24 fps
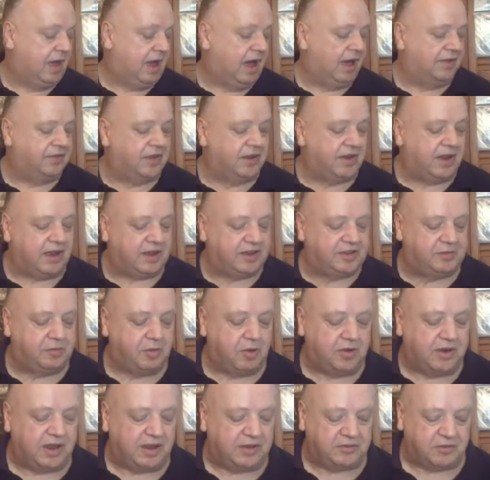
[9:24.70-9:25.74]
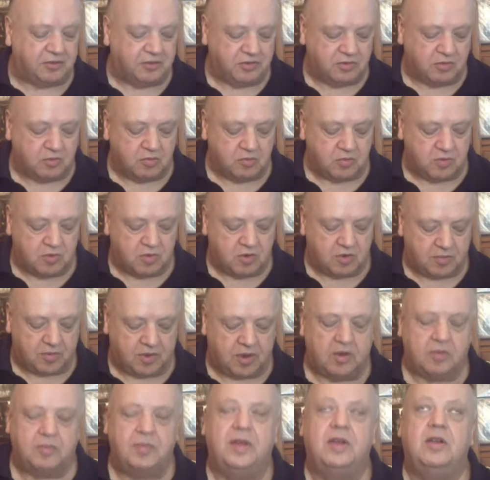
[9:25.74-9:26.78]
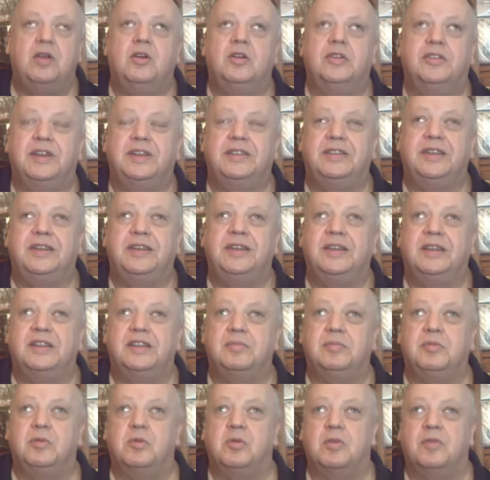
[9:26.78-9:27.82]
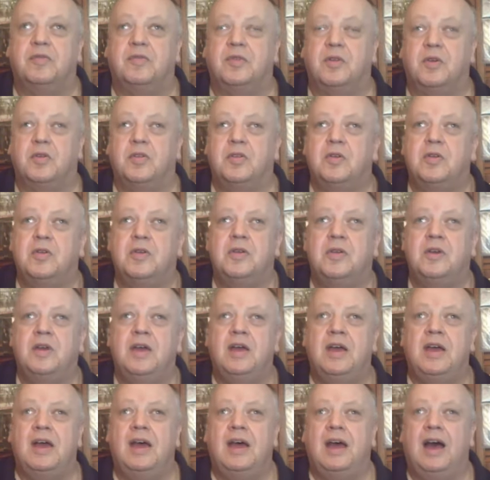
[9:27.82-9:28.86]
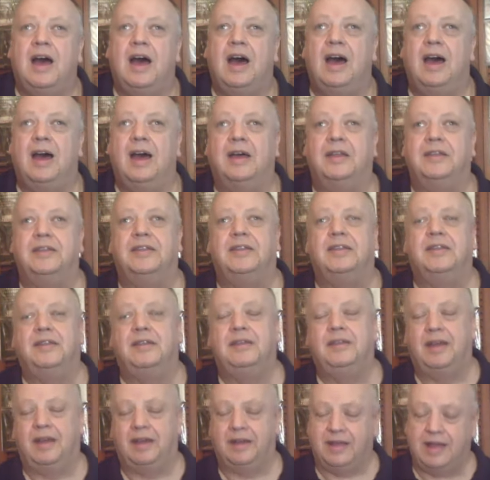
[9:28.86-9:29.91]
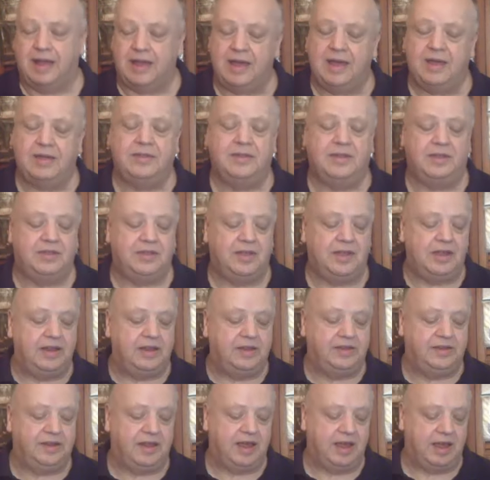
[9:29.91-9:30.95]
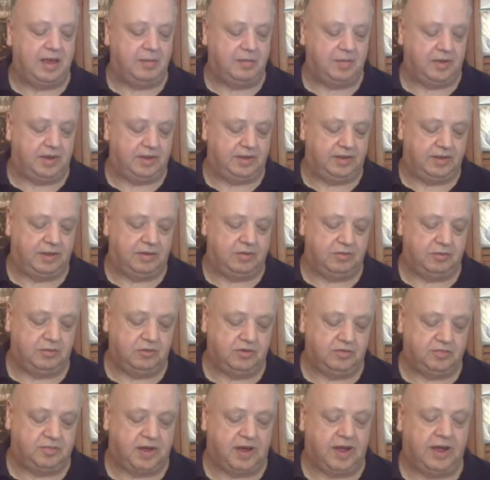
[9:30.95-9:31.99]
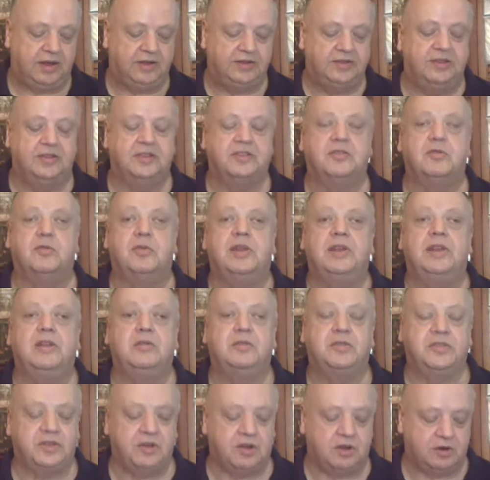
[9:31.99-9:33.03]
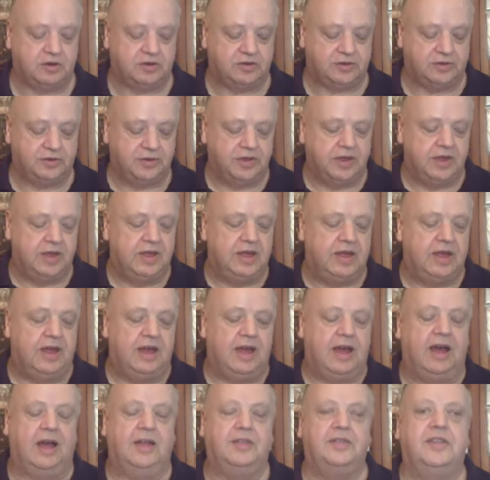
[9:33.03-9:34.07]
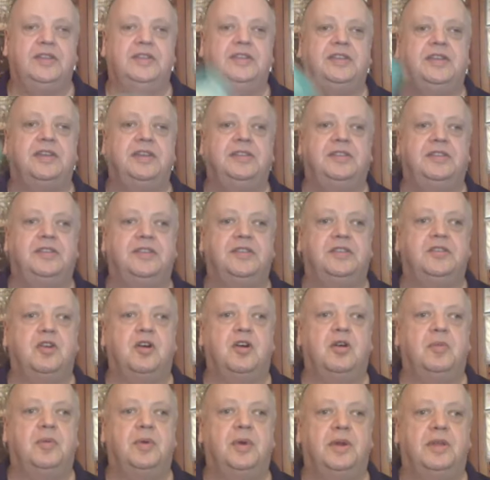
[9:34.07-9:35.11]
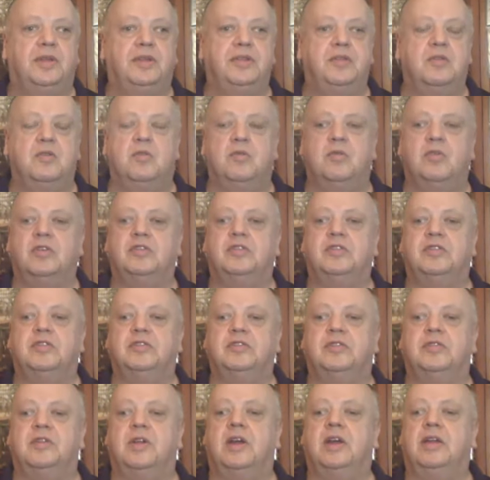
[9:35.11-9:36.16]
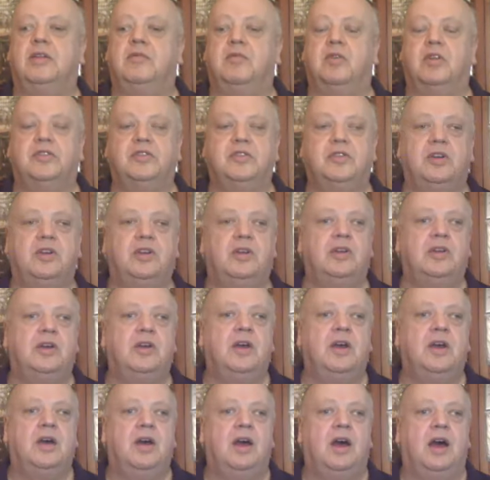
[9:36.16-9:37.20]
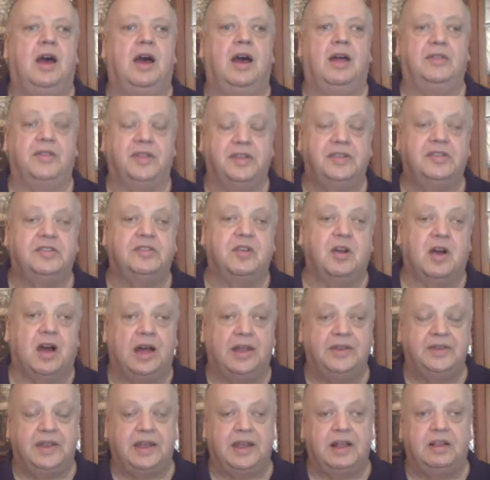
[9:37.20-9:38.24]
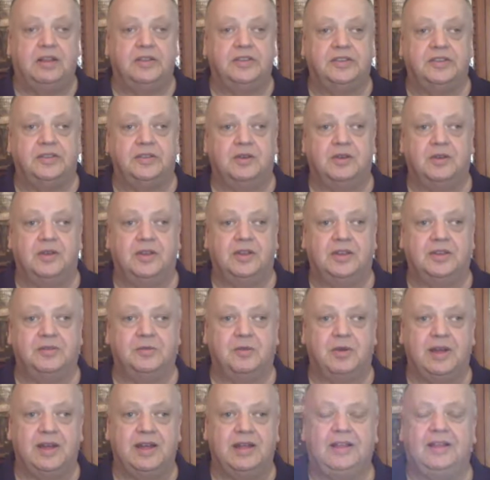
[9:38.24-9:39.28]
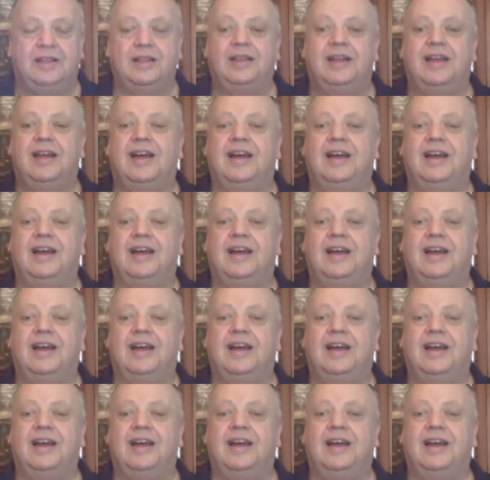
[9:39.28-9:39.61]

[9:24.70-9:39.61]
And the next one I do know more about, because I did explore further. And again, these came in those packs, and it's Radio Stars. And this is the Stop It, No Russians in Russia. And this has got Andy Ellison on it as well.